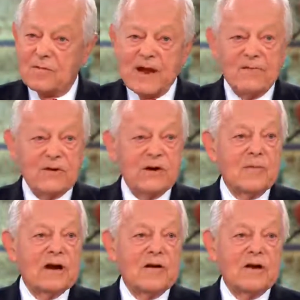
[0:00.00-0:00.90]
African
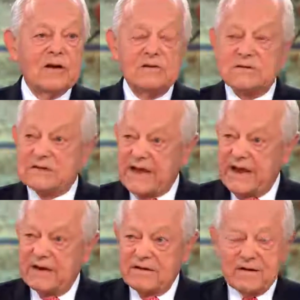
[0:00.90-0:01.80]
Americans
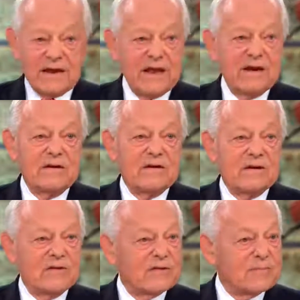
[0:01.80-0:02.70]
and
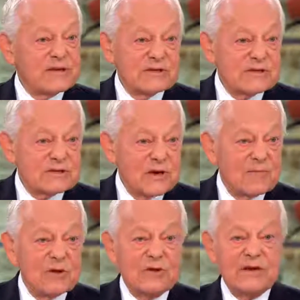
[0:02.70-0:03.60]
the business
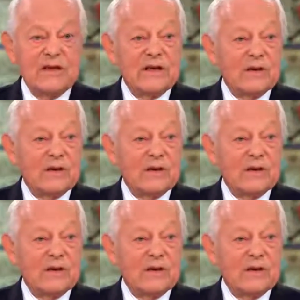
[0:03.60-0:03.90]
community